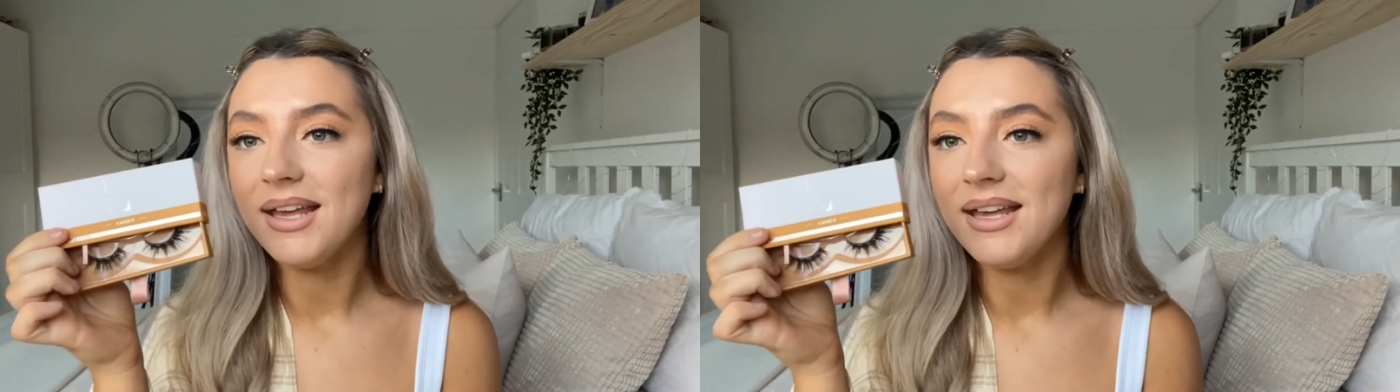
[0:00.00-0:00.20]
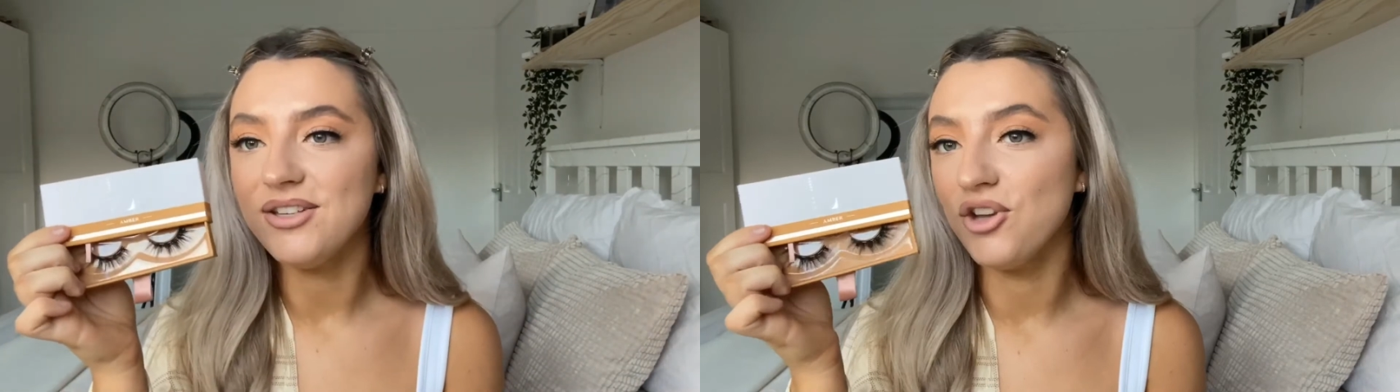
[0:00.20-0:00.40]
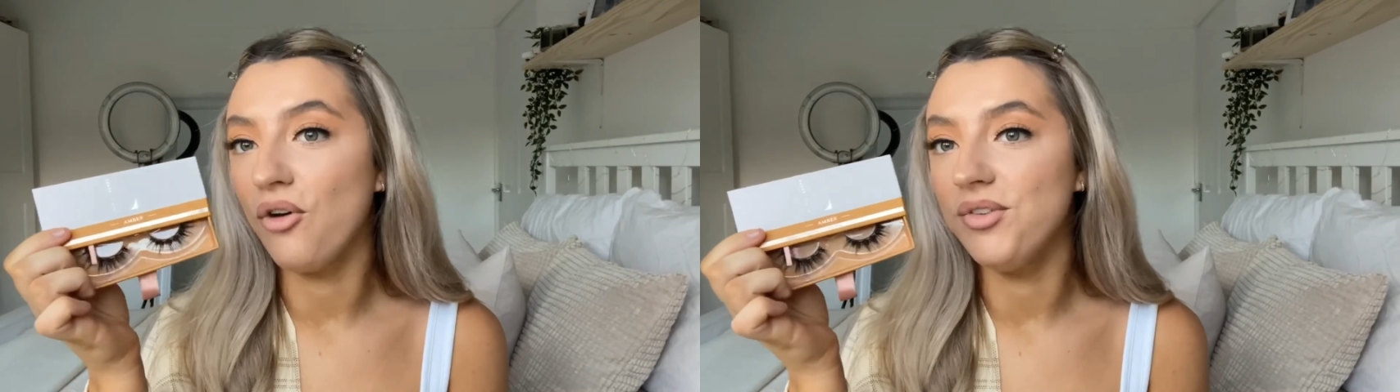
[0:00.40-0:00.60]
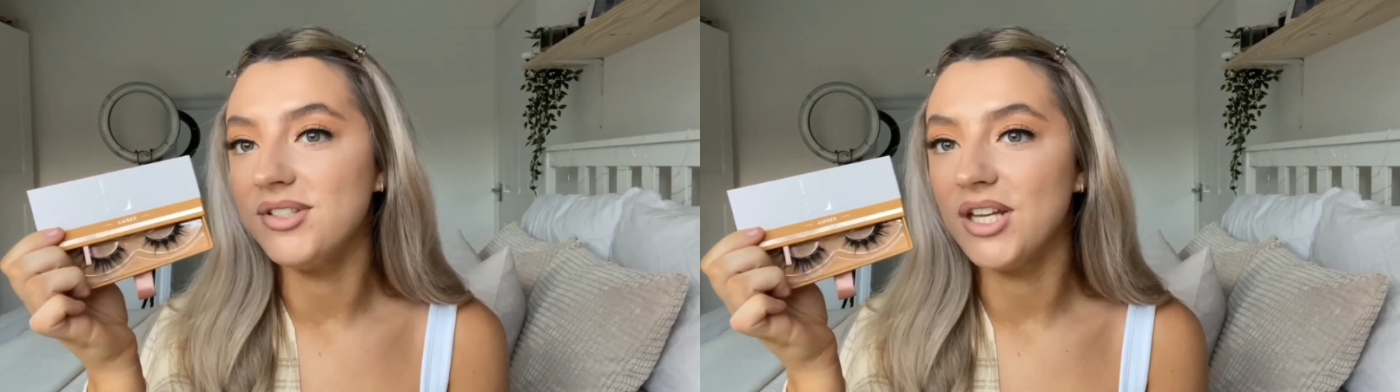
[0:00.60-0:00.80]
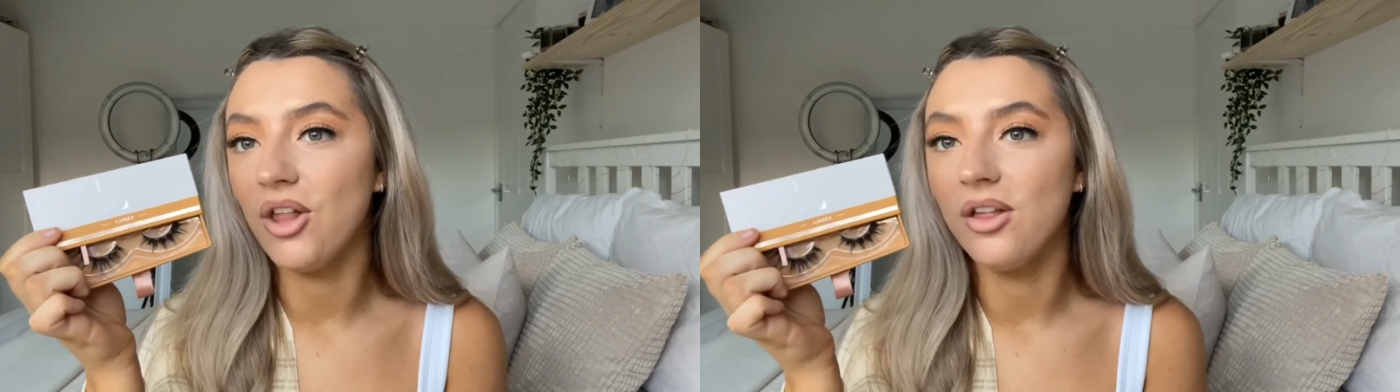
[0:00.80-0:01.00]
is
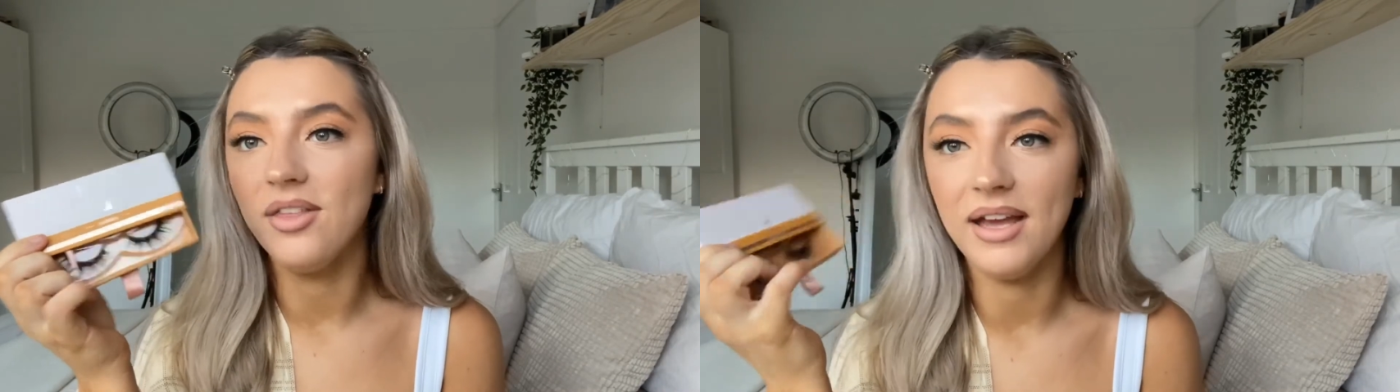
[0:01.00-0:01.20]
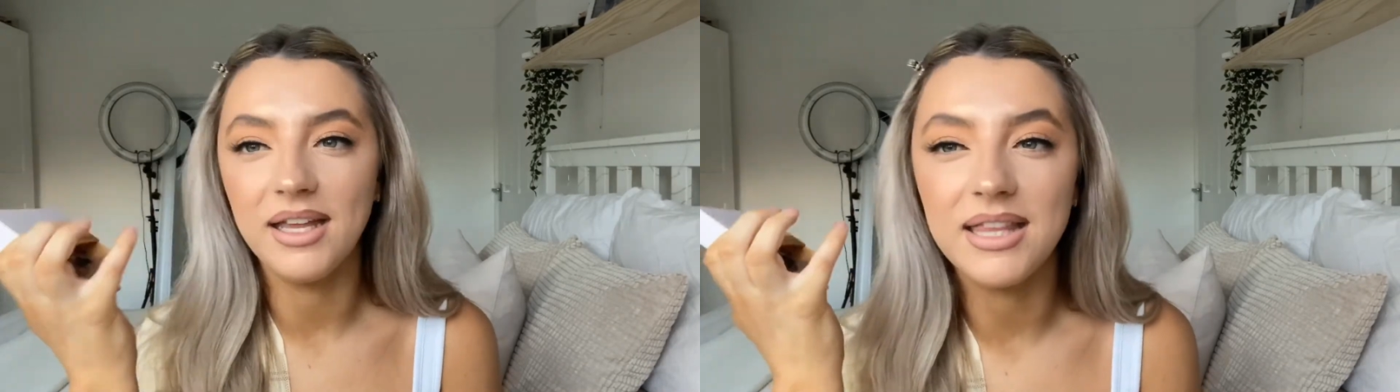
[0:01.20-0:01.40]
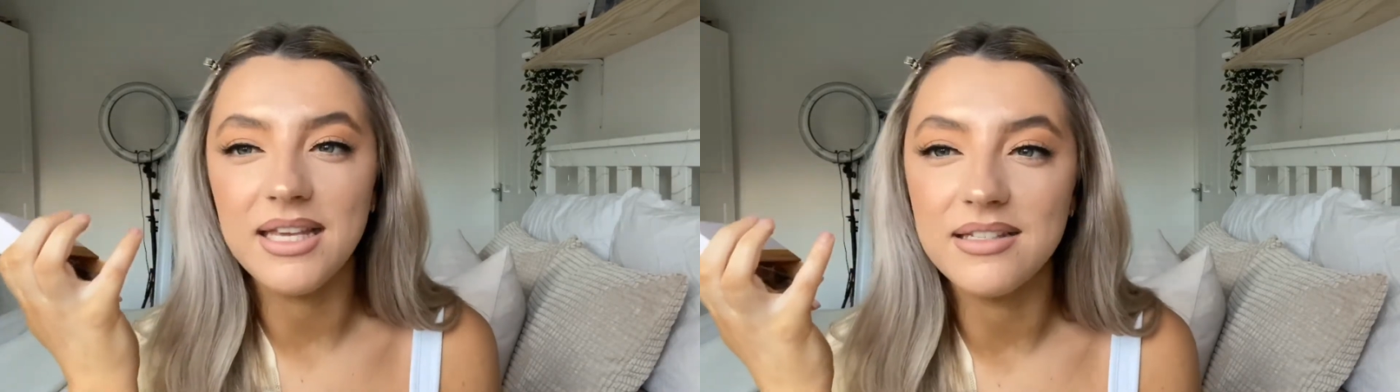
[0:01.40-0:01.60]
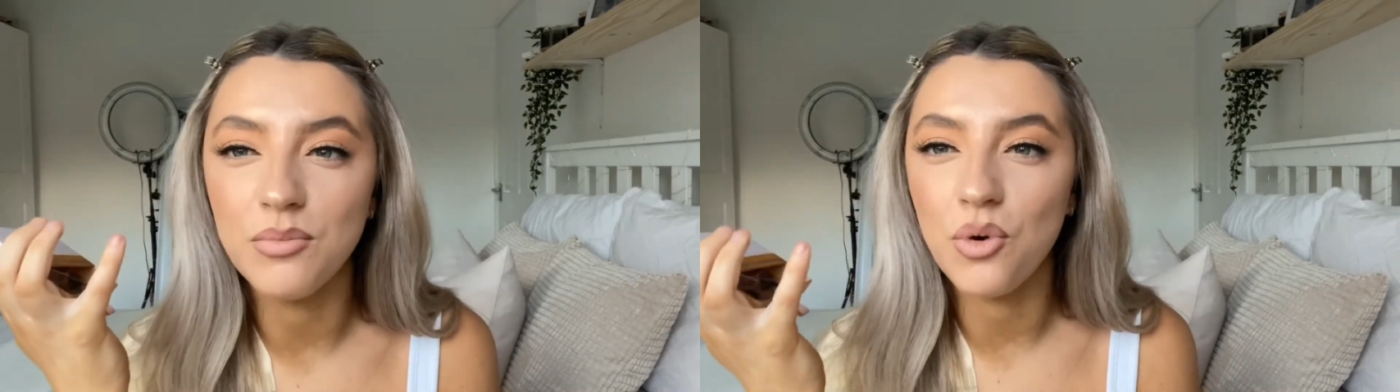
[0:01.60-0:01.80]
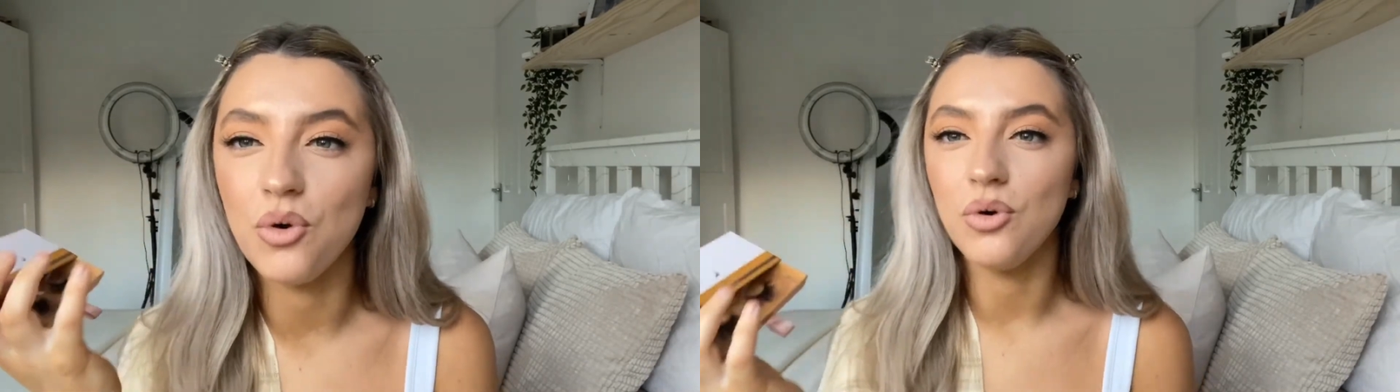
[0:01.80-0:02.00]
obviously a lot thicker. These are
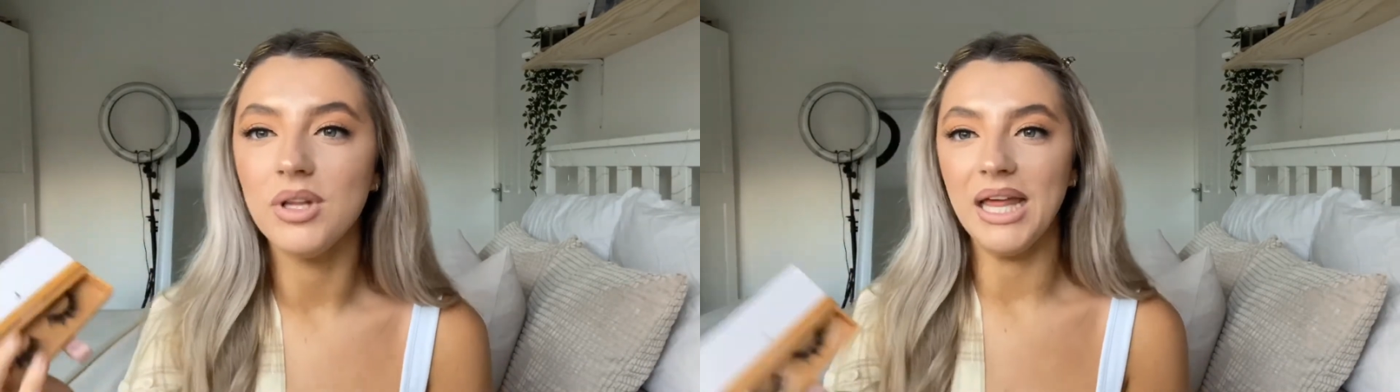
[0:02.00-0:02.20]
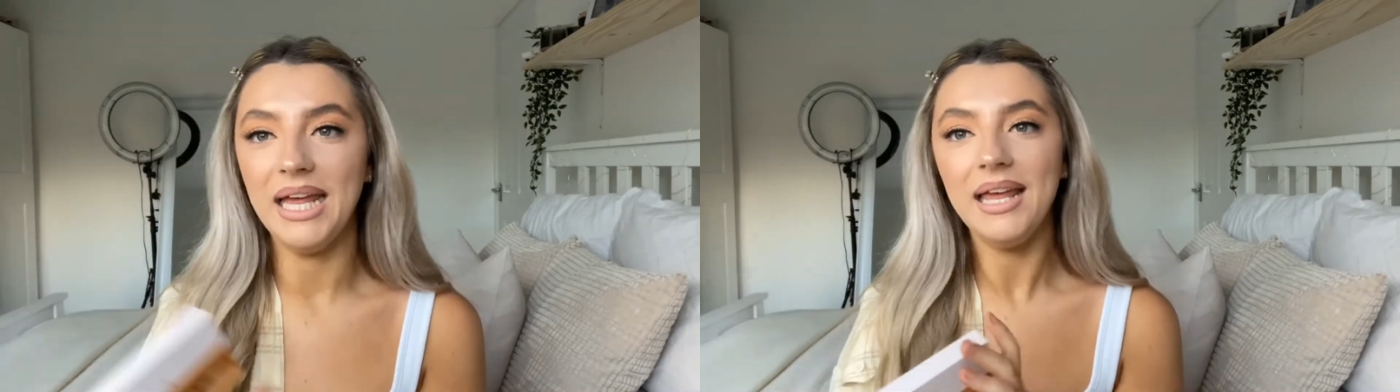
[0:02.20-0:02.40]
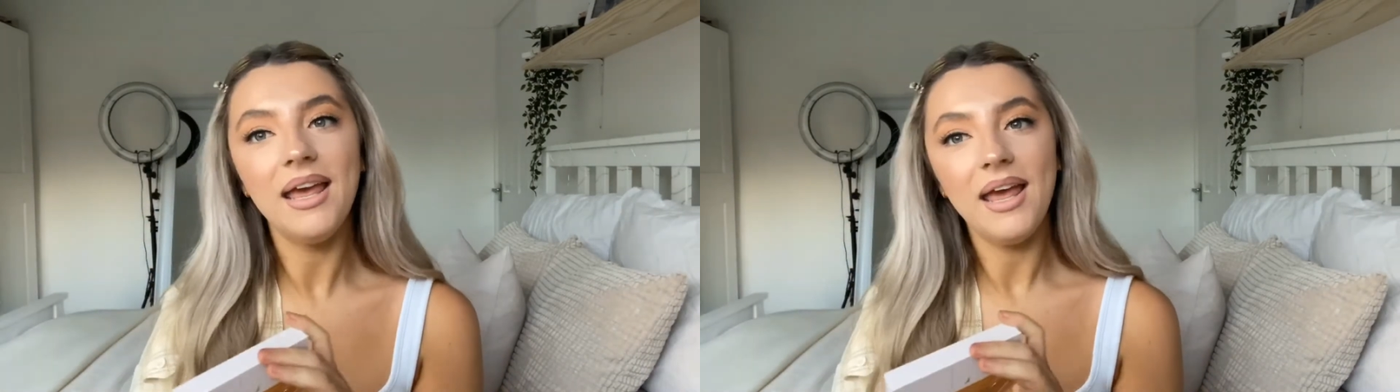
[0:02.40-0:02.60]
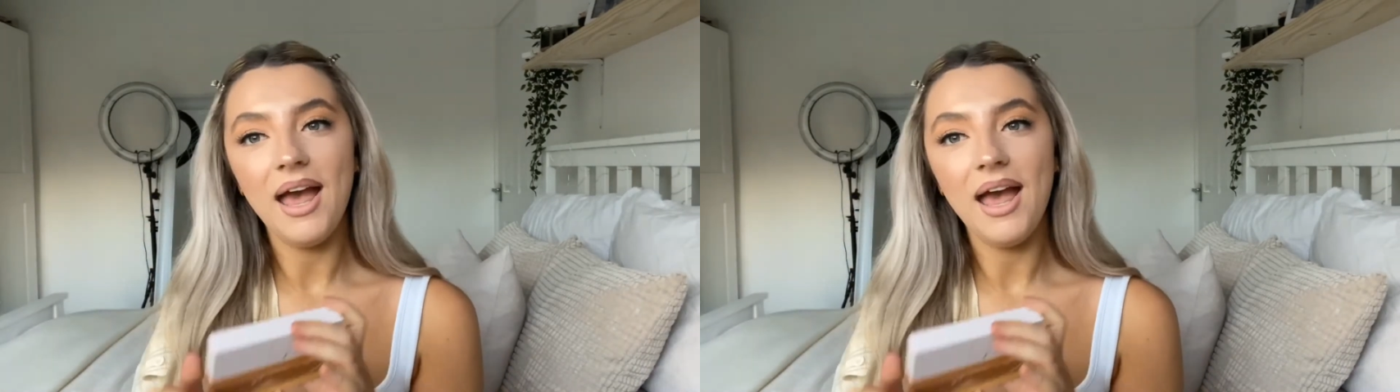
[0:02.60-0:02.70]
more like